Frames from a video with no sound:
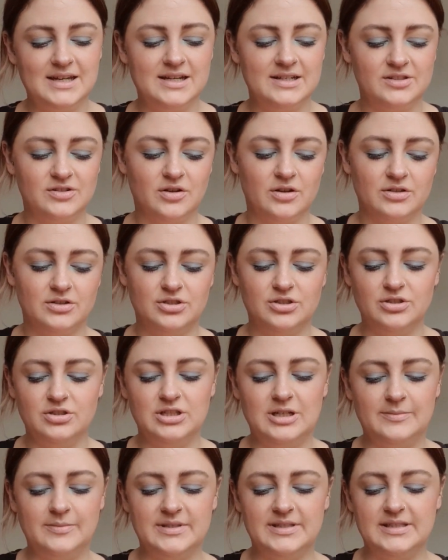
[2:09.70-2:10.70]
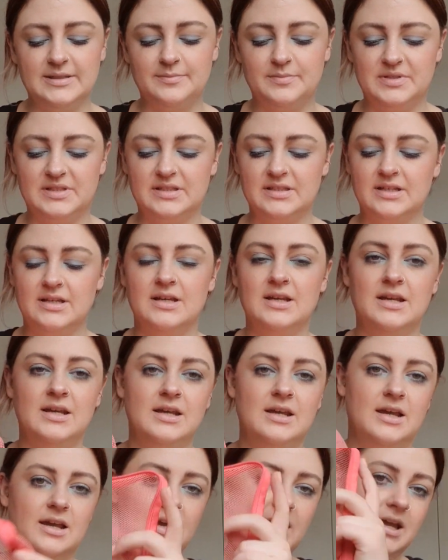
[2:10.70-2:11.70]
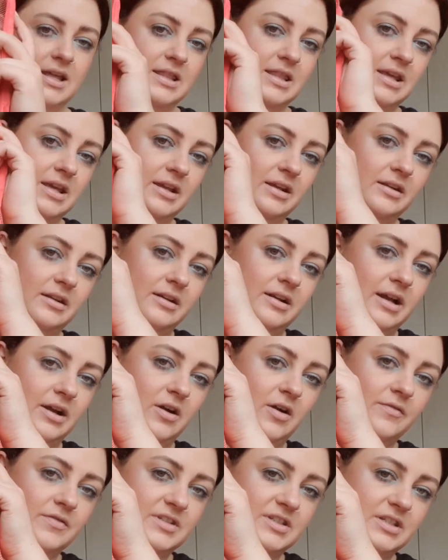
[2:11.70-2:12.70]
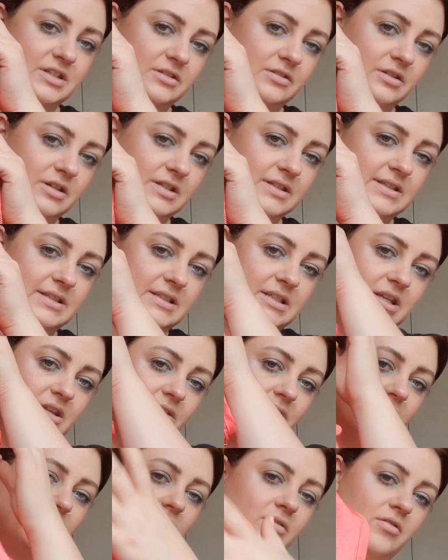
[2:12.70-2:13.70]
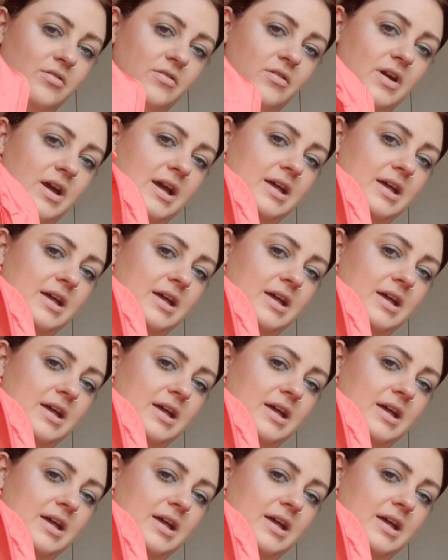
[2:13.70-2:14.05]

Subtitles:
It's got 2 double zips, and then like obviously you can see through,